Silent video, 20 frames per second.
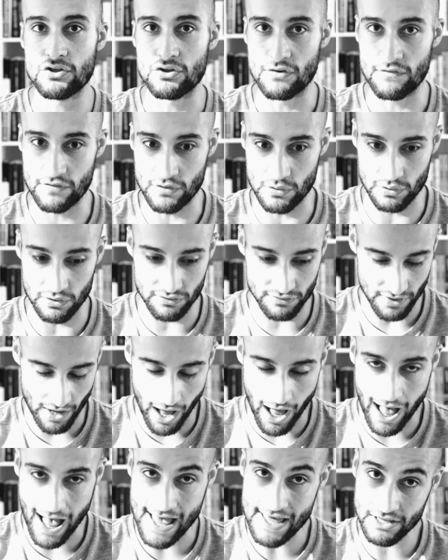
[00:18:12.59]
If you
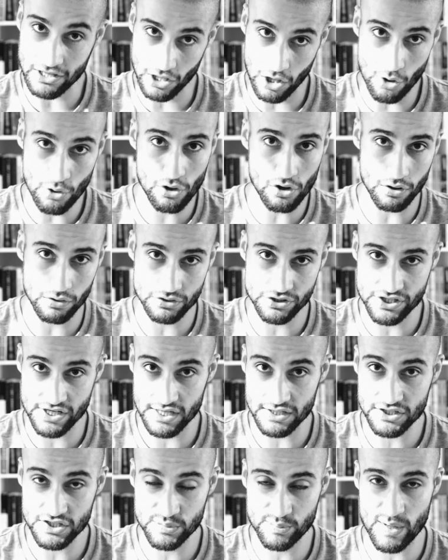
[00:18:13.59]
high and low
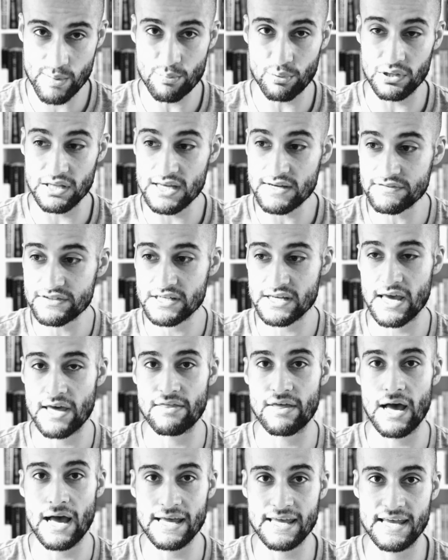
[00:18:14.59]
conscientious people live
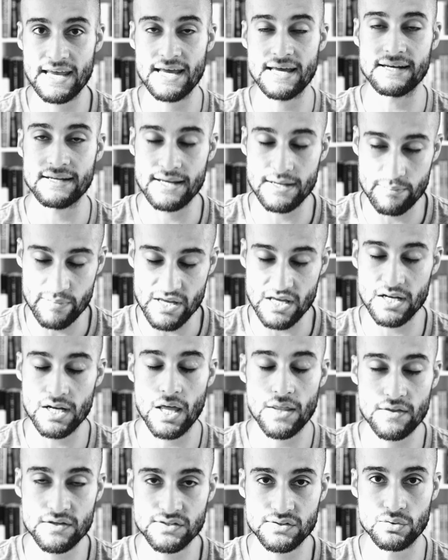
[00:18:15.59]
together, again, can be
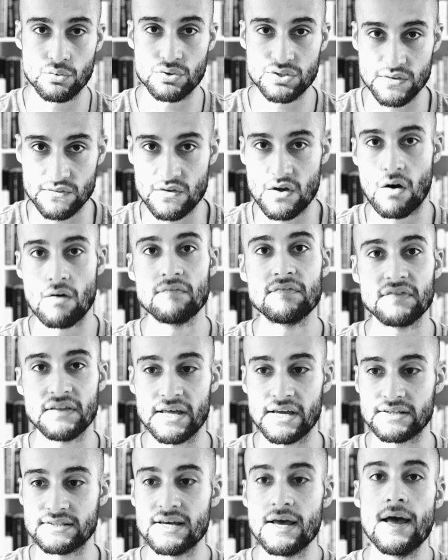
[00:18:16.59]
another source of
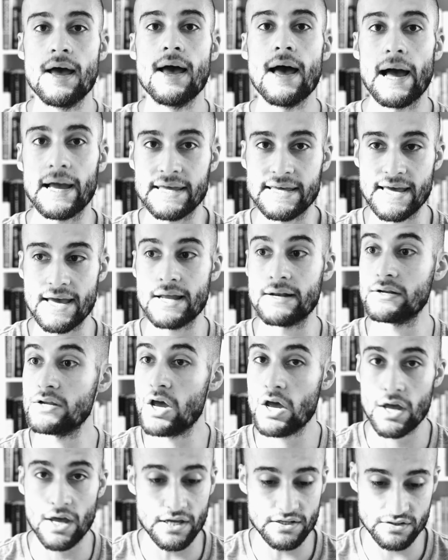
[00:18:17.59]
conflict. Again,
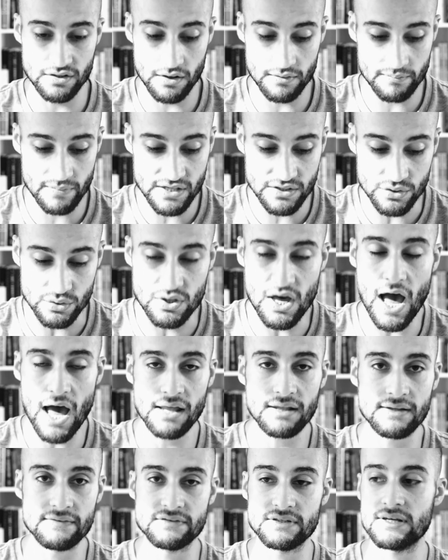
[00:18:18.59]
it's not means you
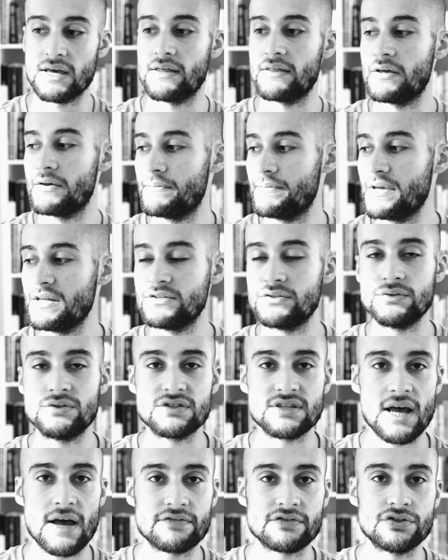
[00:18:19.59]
can't live together. It means you
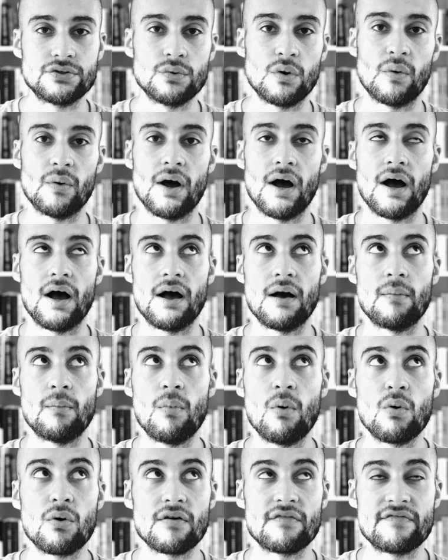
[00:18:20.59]
just have to do a, a
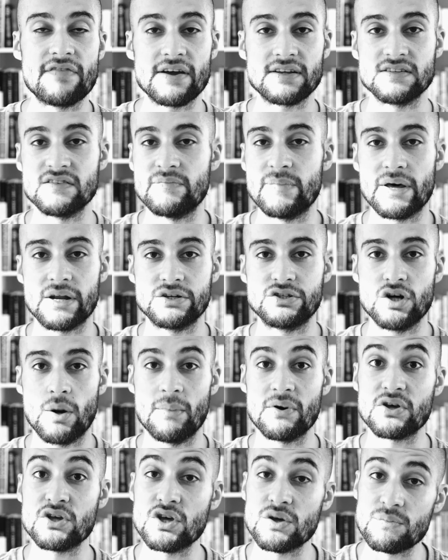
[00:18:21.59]
more effective, better job
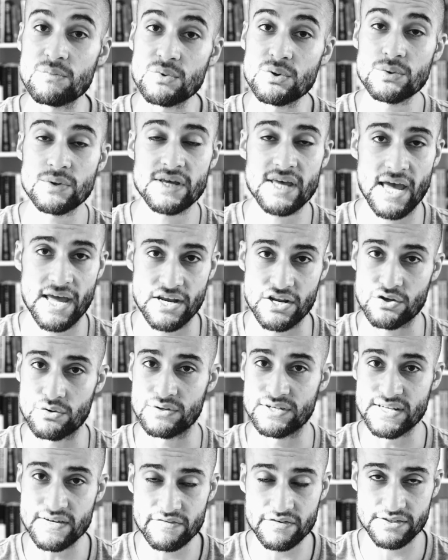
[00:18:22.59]
at communicating your
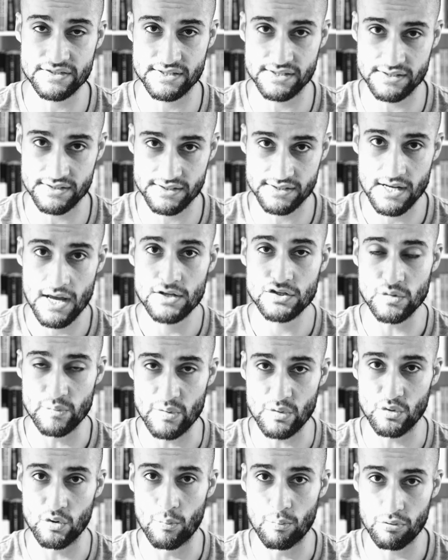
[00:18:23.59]
differences to
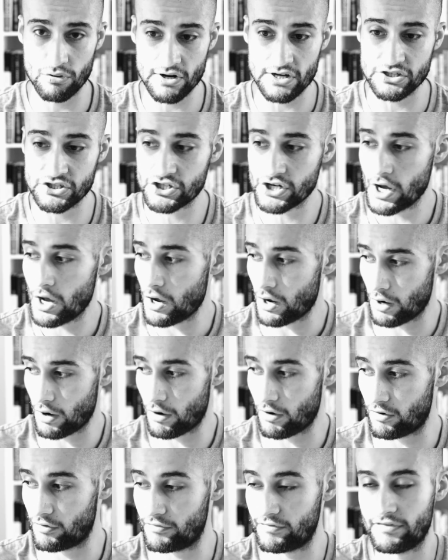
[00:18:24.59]
build a bridge
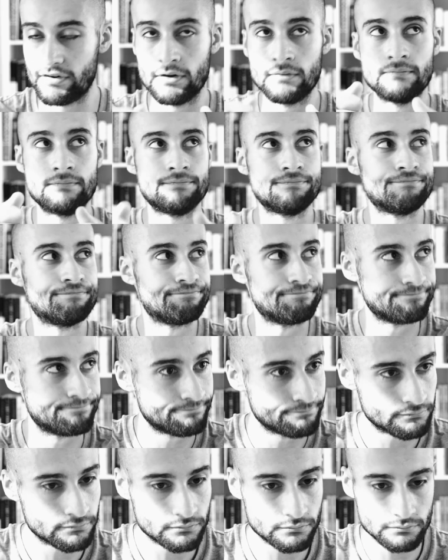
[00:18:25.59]
of
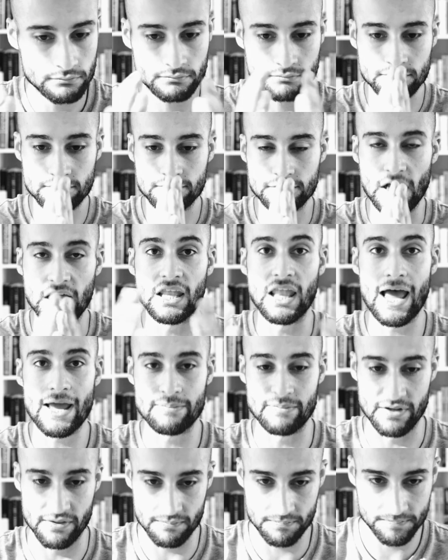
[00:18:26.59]

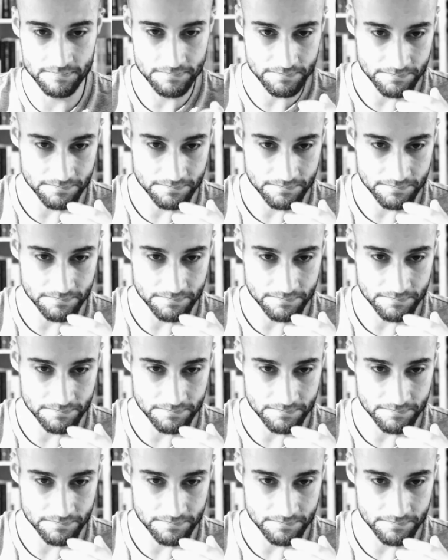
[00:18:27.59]
alignment.